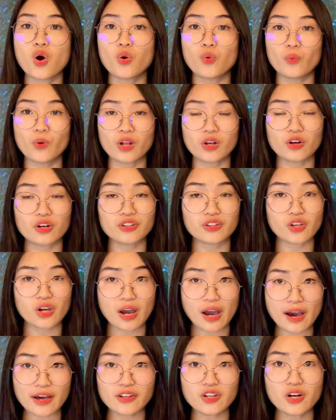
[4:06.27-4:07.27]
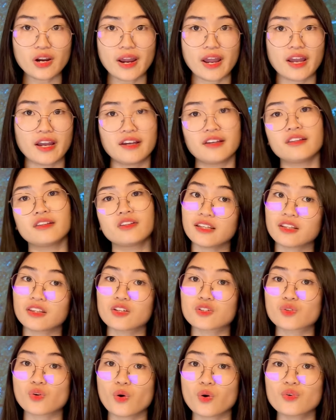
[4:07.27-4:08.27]
while on the other hand, it
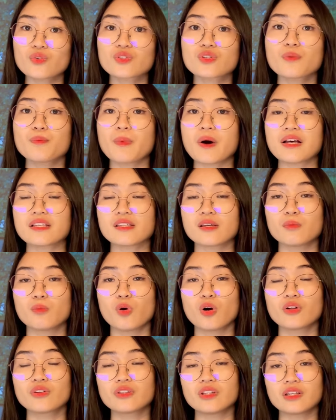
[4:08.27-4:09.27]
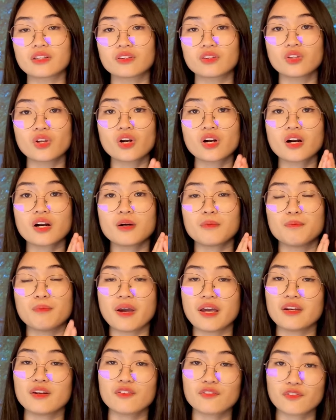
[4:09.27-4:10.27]
is also possible that there are
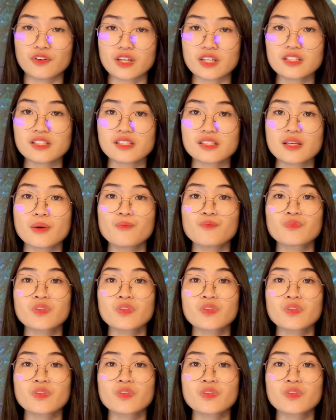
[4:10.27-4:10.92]
benefits